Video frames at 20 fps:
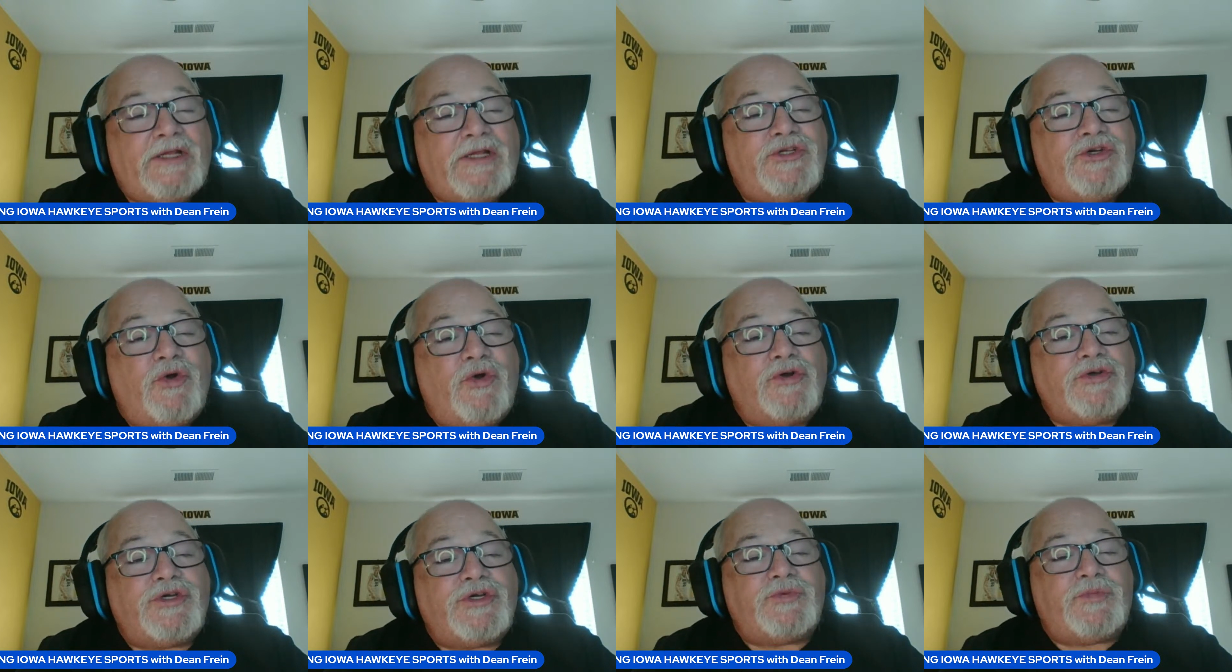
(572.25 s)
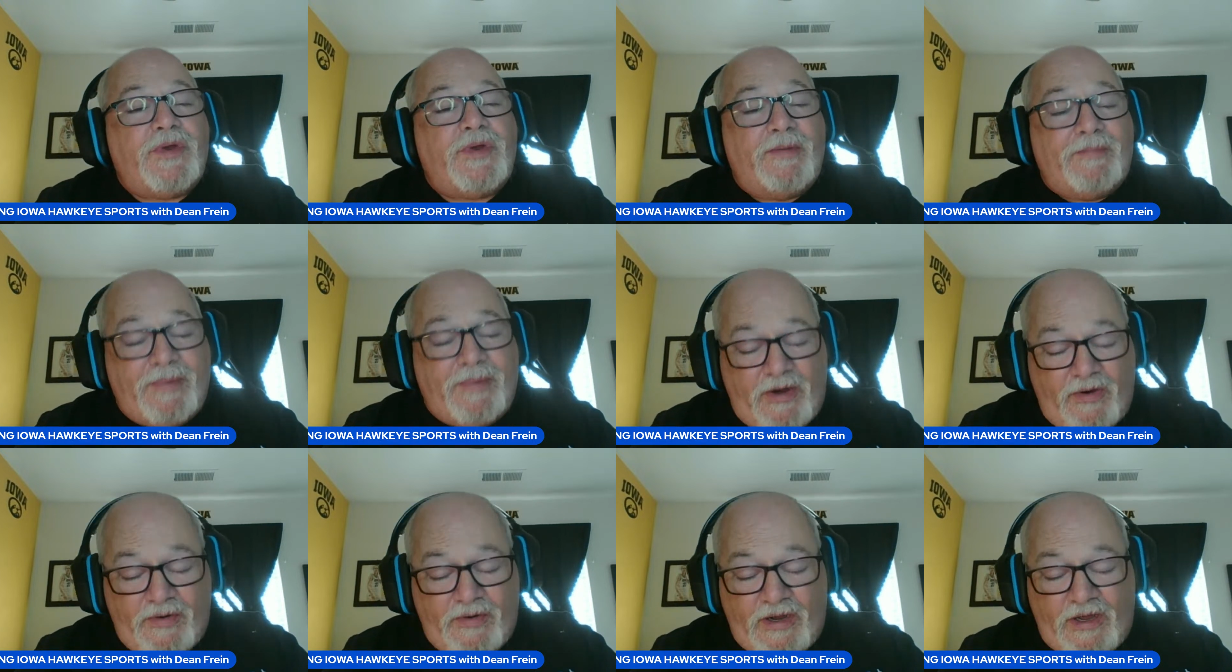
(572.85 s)
Georgia's been a
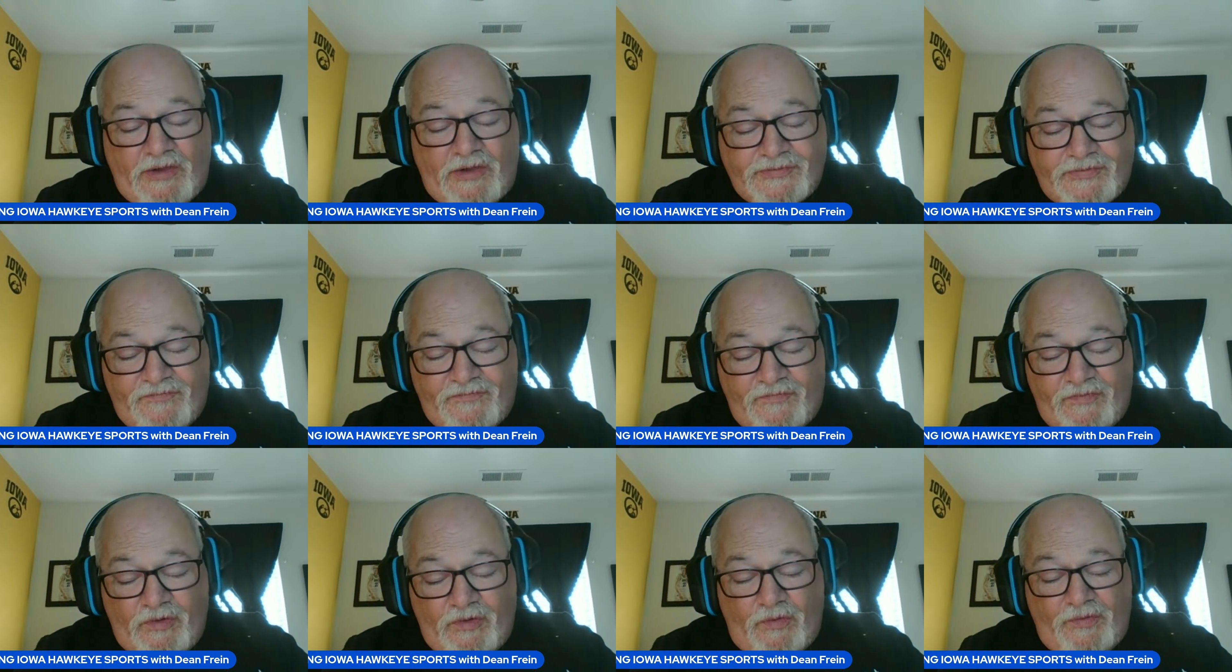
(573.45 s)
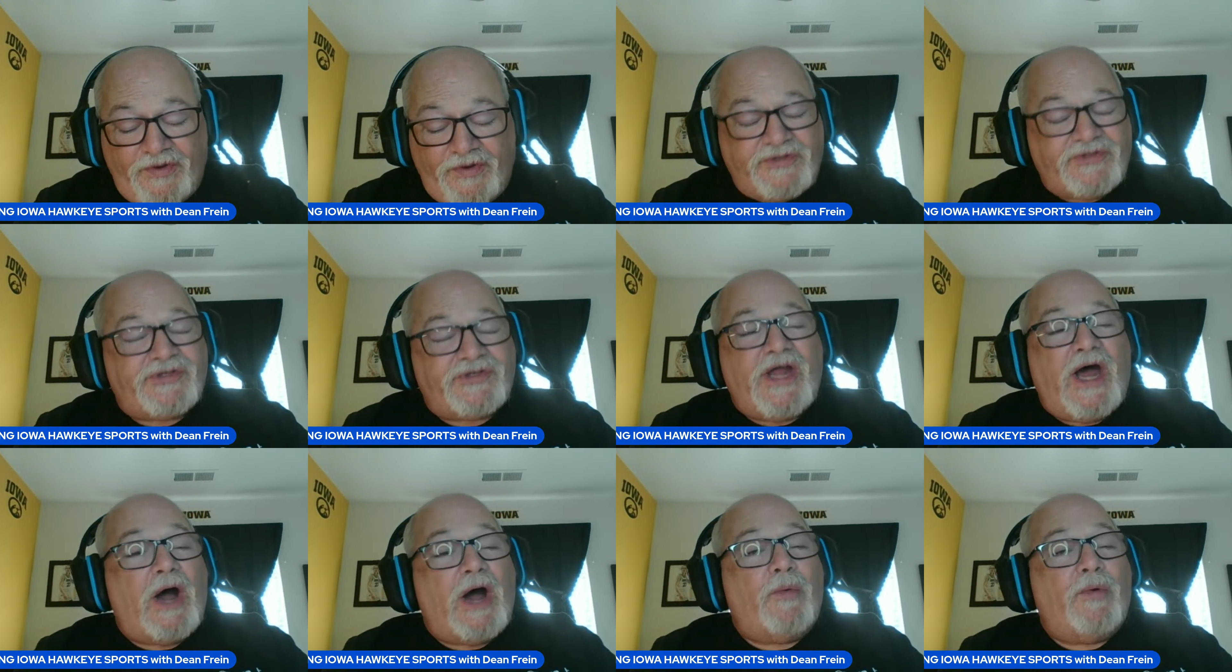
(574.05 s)
powerhouse and Florida's
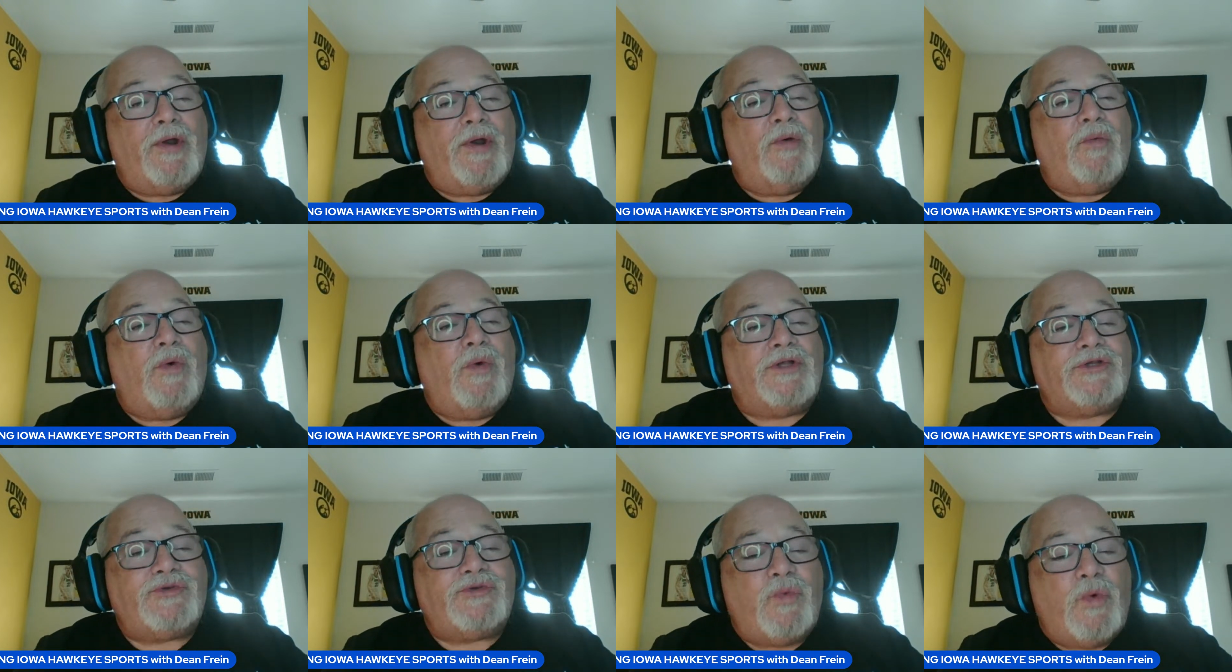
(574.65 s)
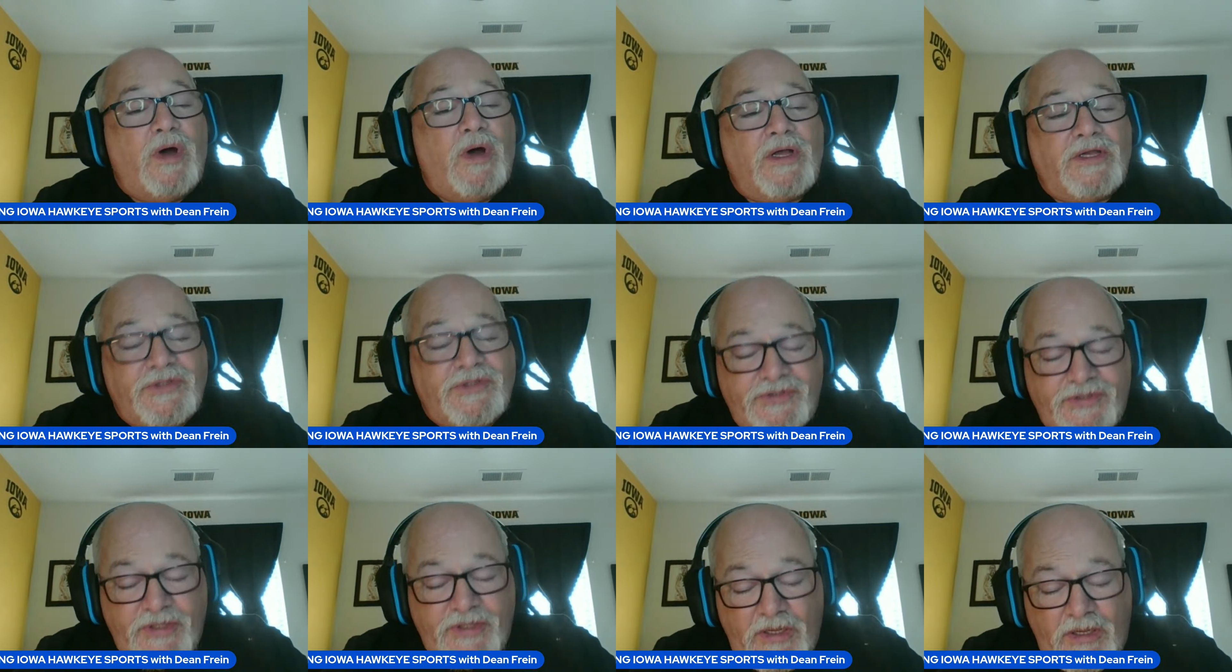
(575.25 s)
not what it once
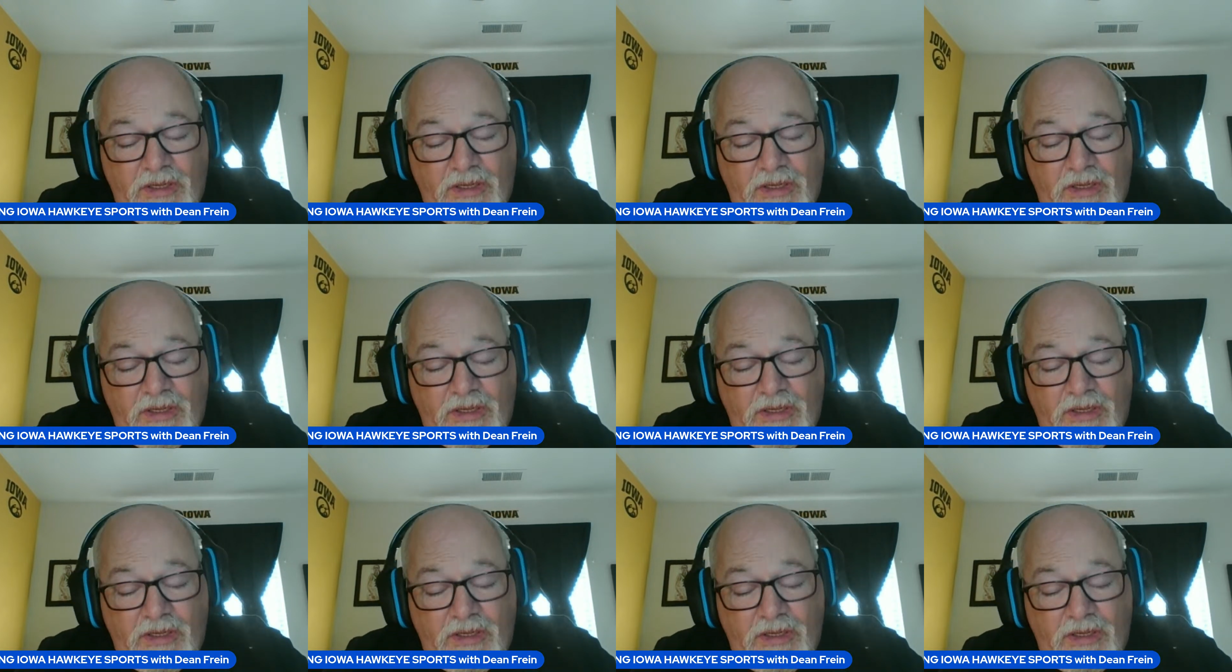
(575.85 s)
was.